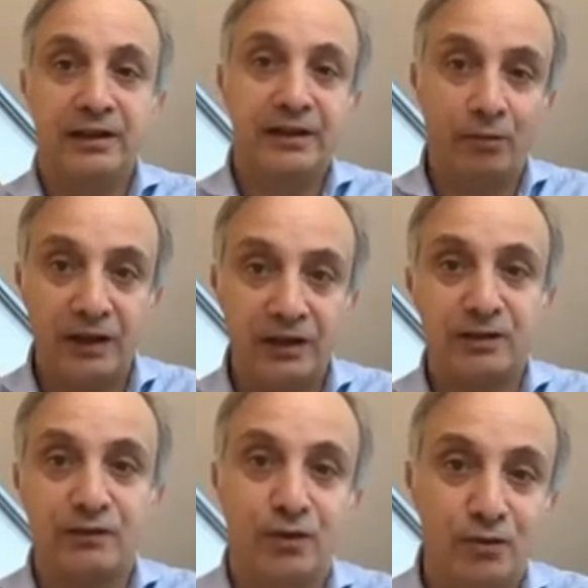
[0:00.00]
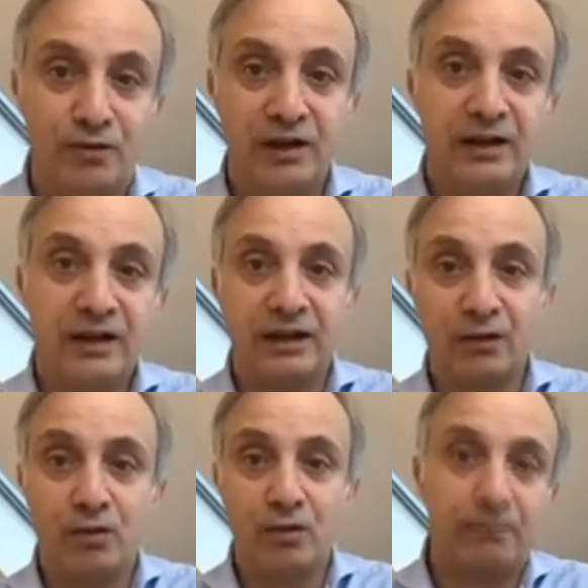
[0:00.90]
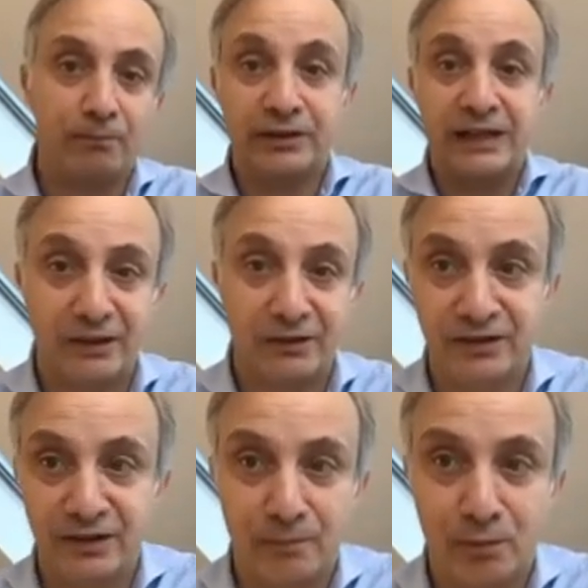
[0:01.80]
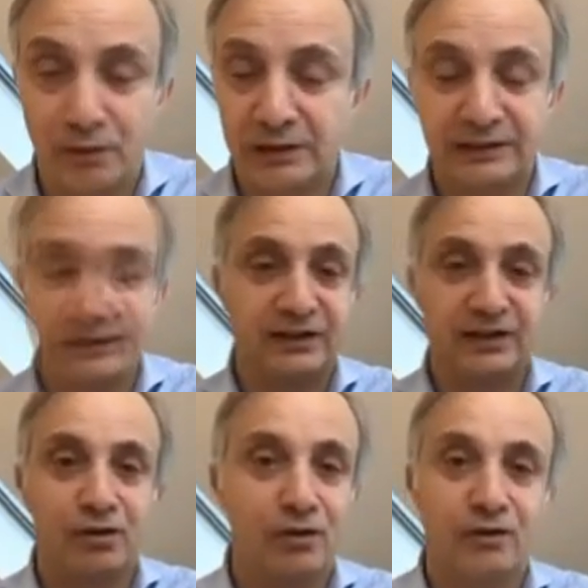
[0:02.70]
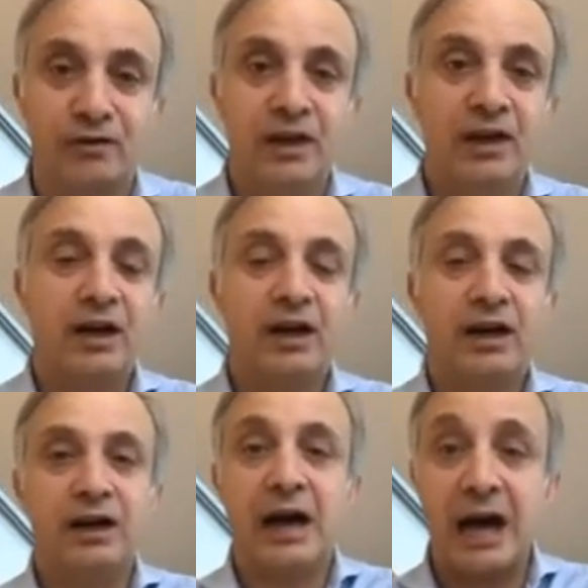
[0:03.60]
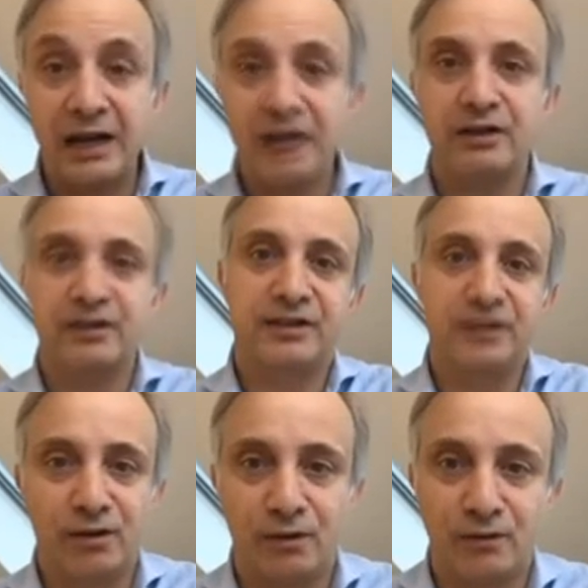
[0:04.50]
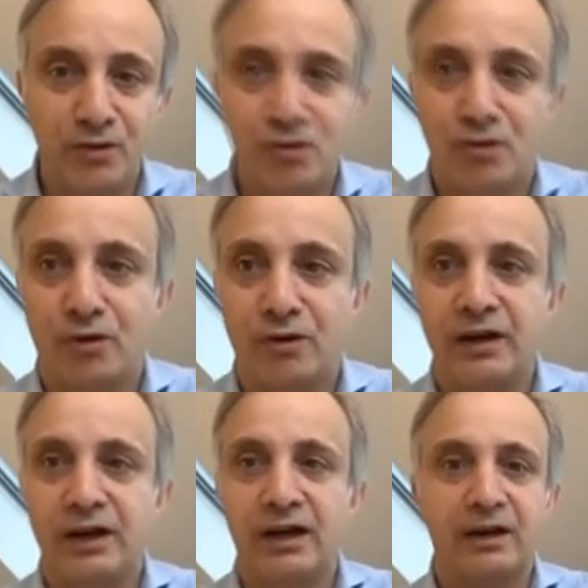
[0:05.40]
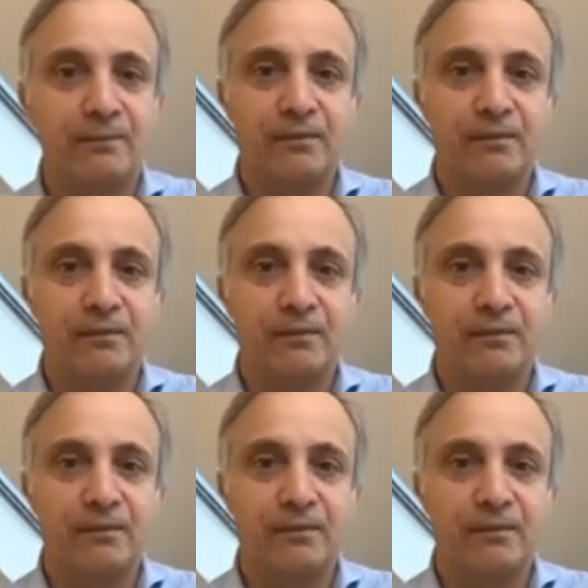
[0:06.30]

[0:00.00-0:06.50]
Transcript: that we interview uh, who are protagonists in our book, like the CEO of uh, Haier, the CEO of Nucor, uh,